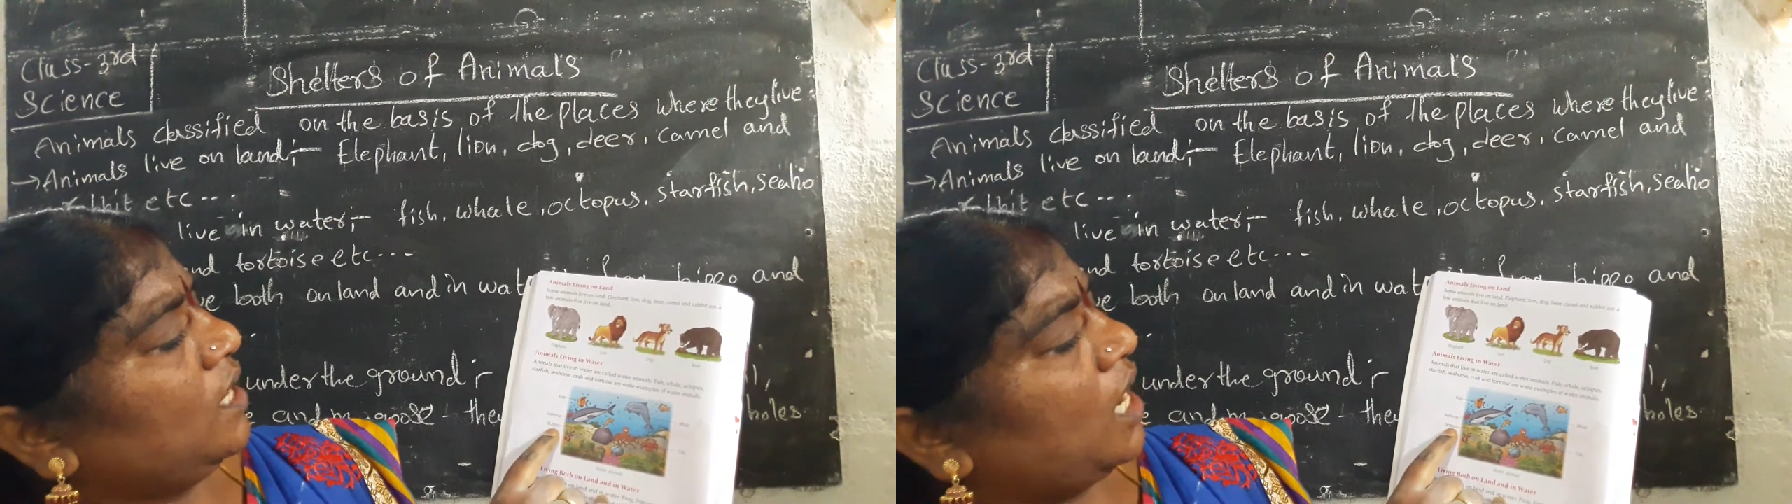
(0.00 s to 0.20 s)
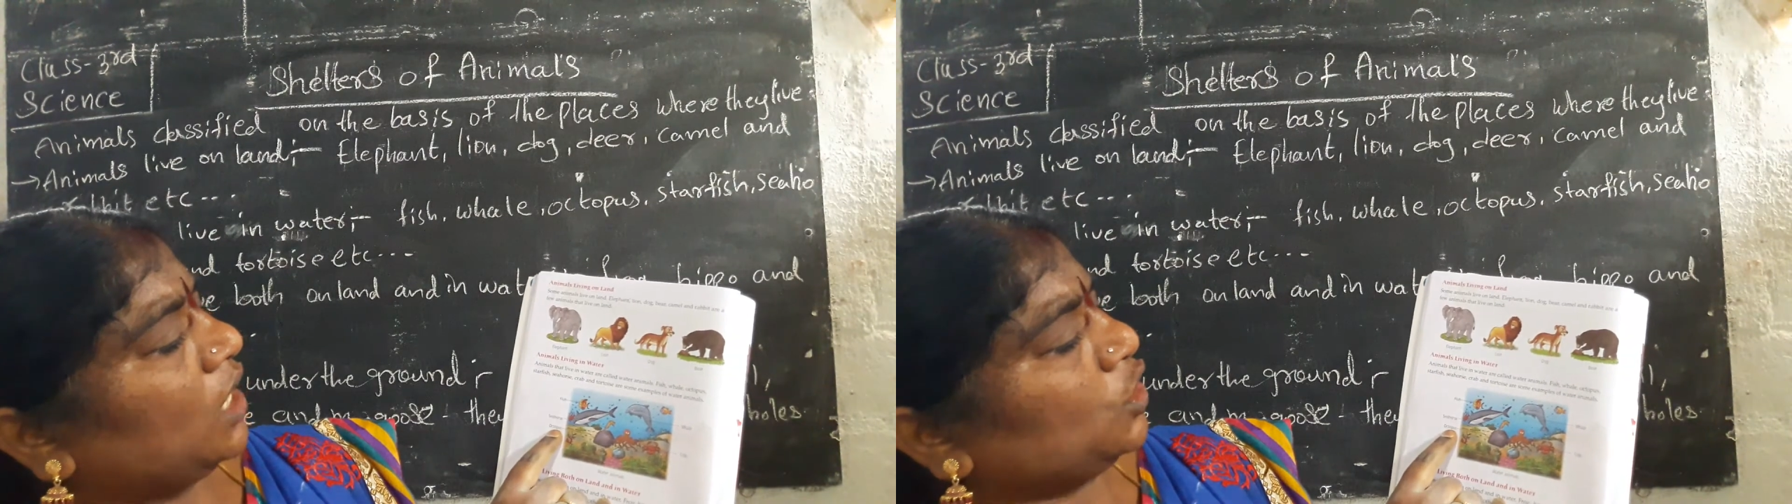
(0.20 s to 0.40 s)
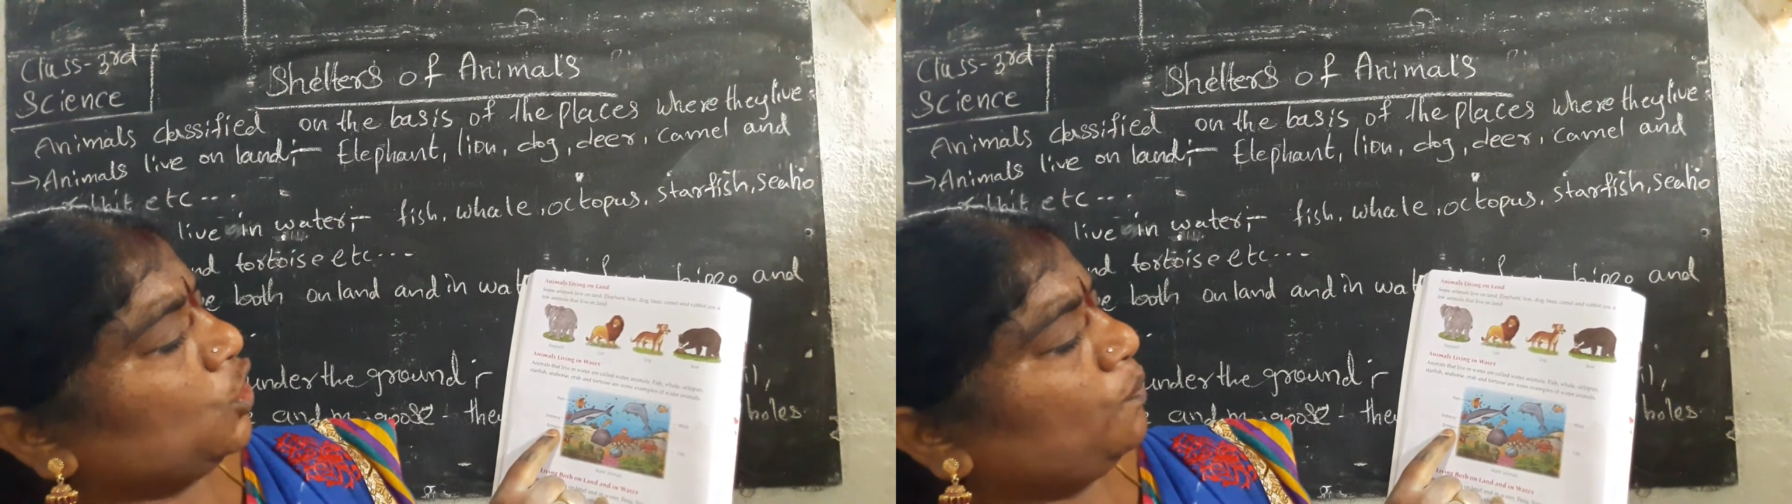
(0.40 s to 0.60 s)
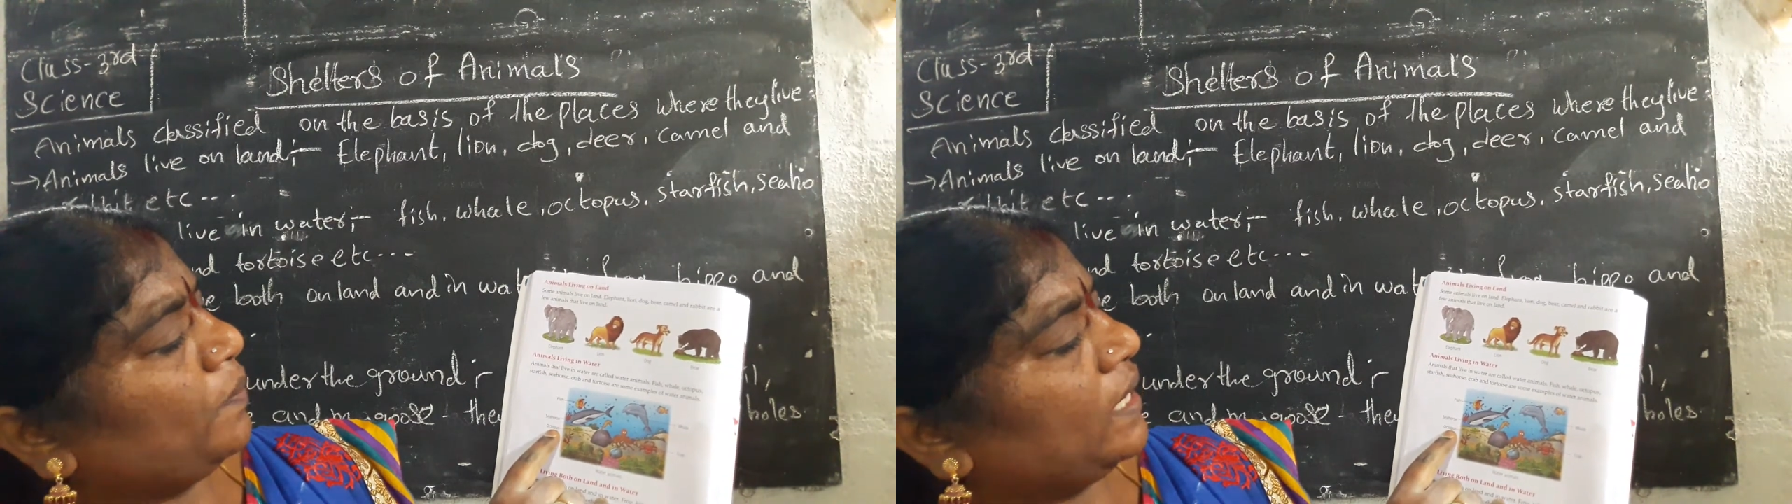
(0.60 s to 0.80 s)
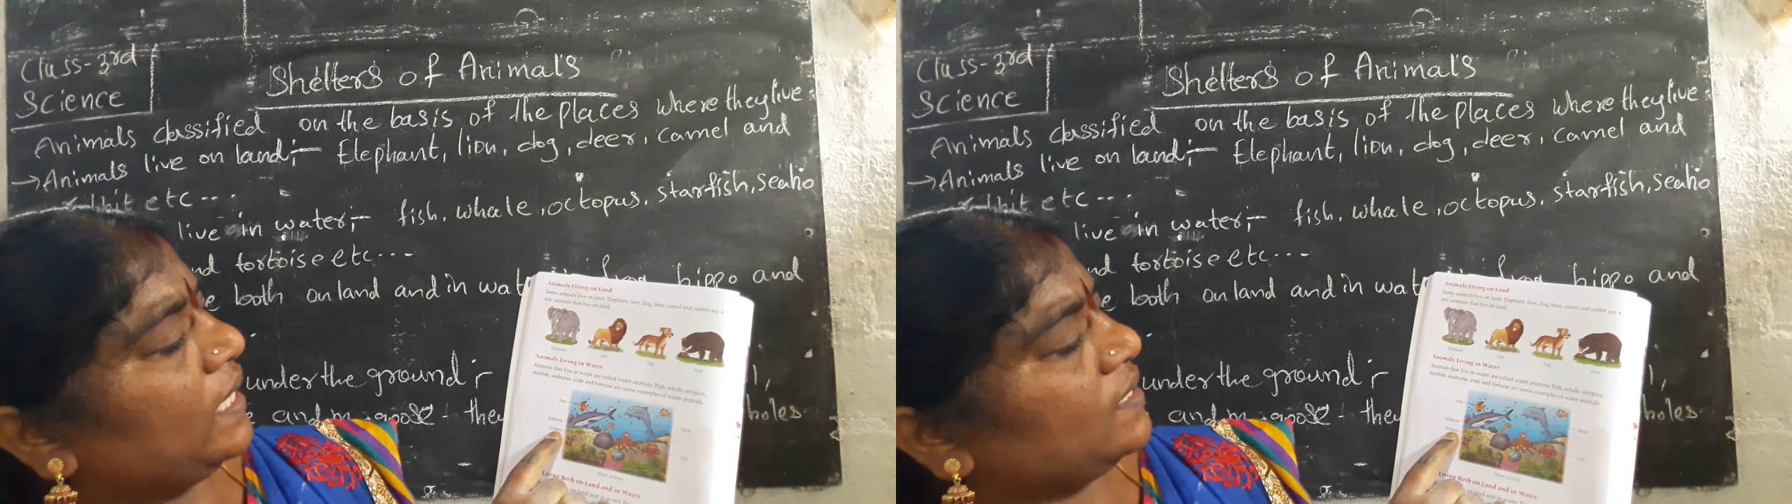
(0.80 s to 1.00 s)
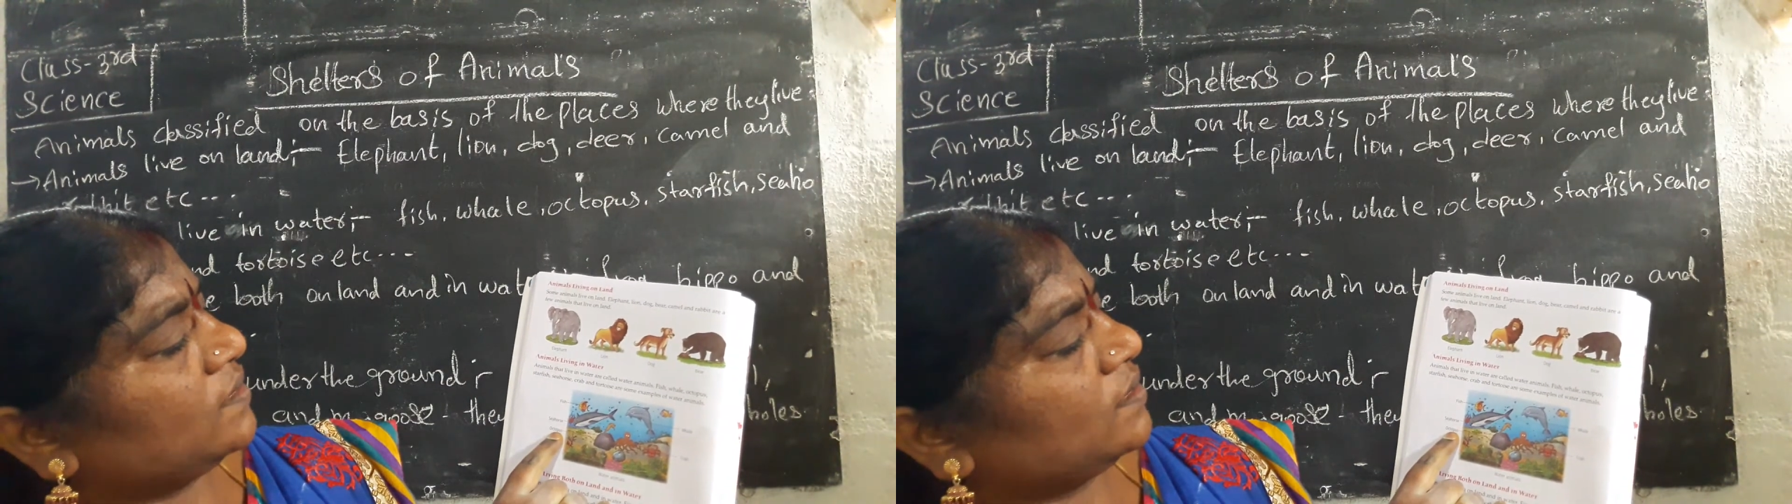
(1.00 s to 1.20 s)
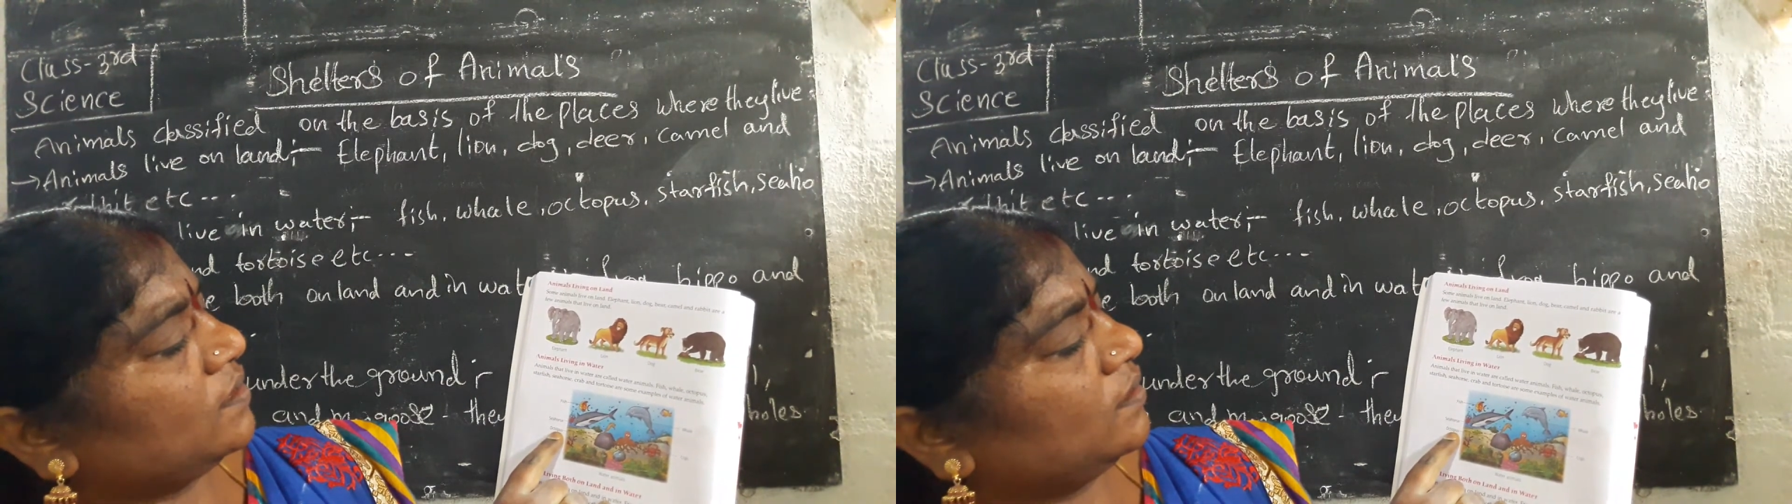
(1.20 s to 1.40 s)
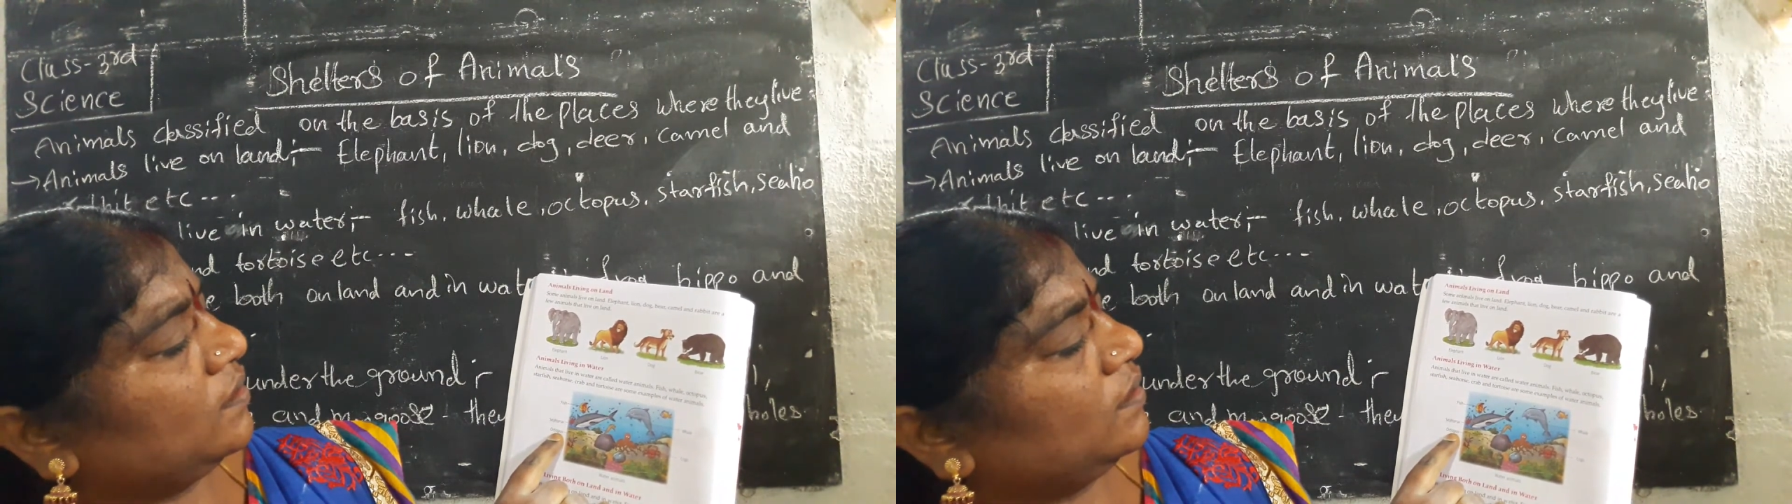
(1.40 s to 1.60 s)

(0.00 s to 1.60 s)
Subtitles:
octopus.